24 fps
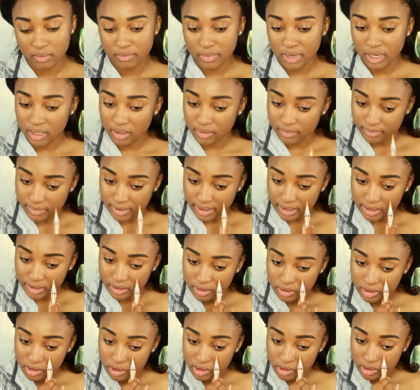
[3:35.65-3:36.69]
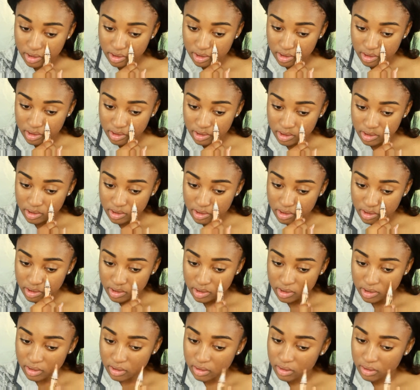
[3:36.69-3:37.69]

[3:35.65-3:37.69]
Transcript: medium beige and just